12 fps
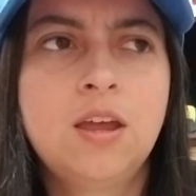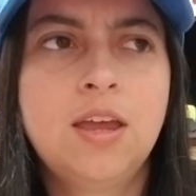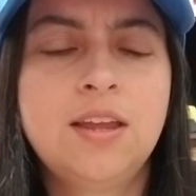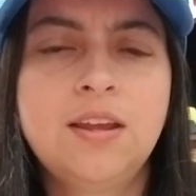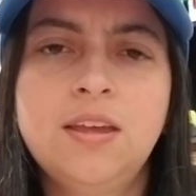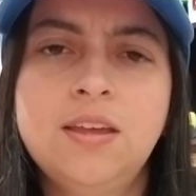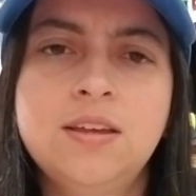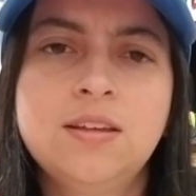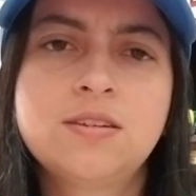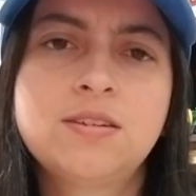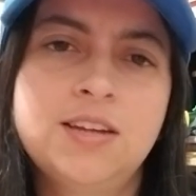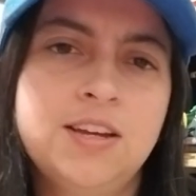It
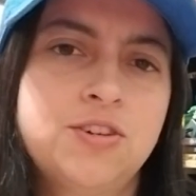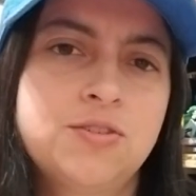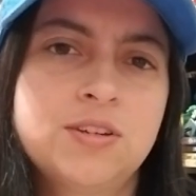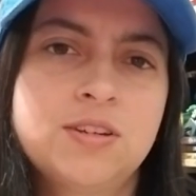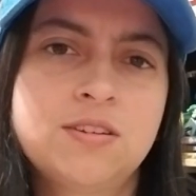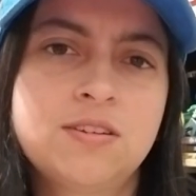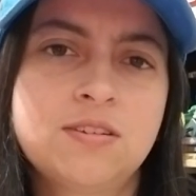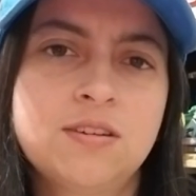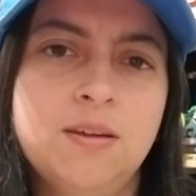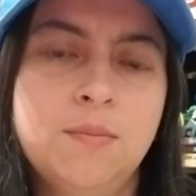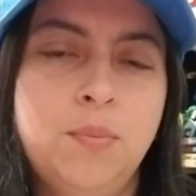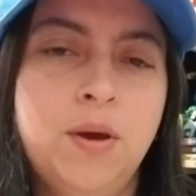is
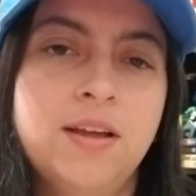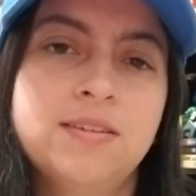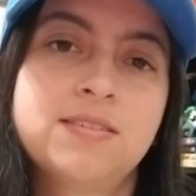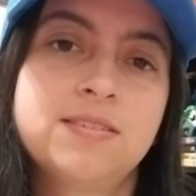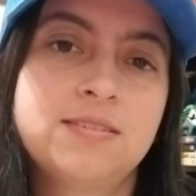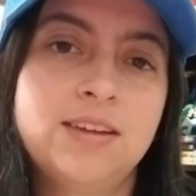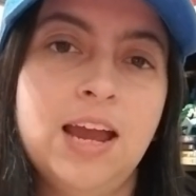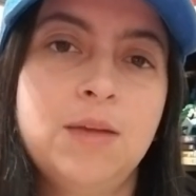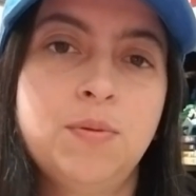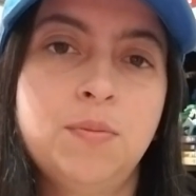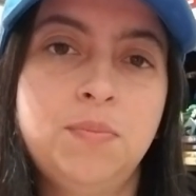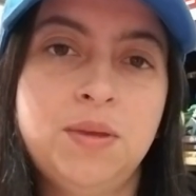Tetris, but
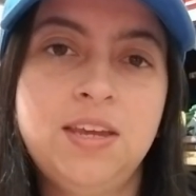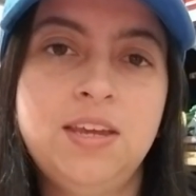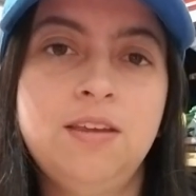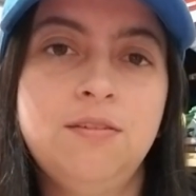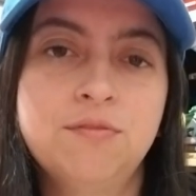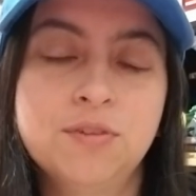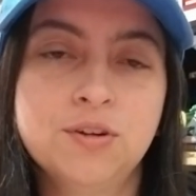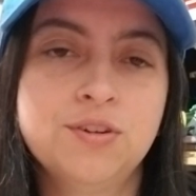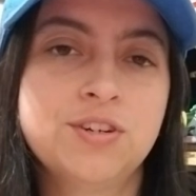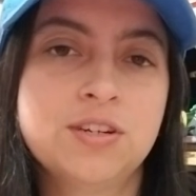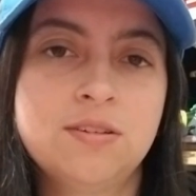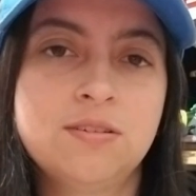type B
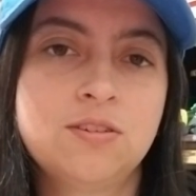version.